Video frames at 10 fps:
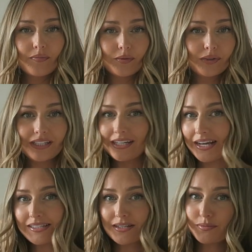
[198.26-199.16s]
really
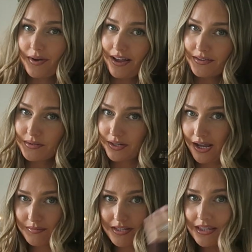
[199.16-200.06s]
nice as well. So it
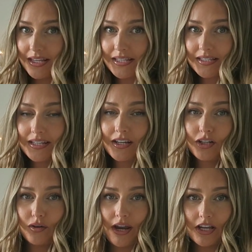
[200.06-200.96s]
comes in this
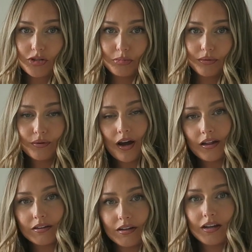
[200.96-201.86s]
grayish blue
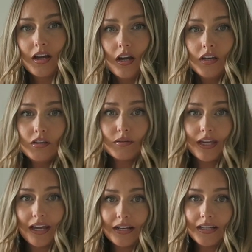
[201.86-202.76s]
color. You
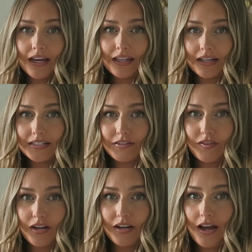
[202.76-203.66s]
can get like a
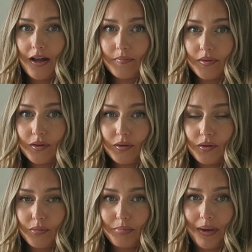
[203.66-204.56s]
different
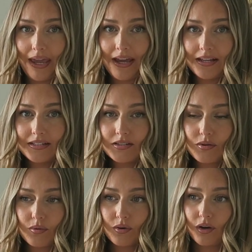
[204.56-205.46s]
little band
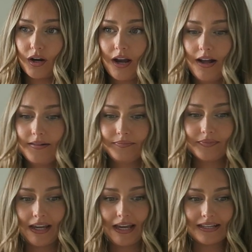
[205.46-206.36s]
or
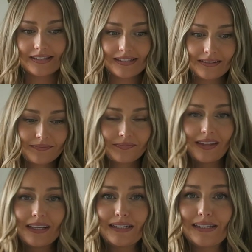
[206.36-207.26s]
I guess
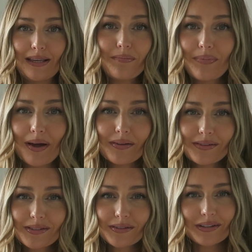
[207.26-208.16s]
seat
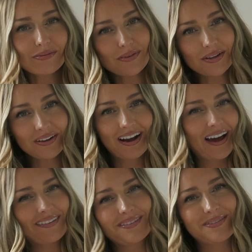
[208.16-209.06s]
belt is what
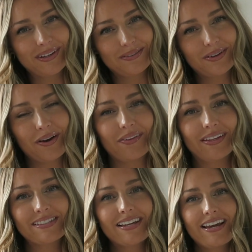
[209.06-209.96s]
I don't know what you would call this,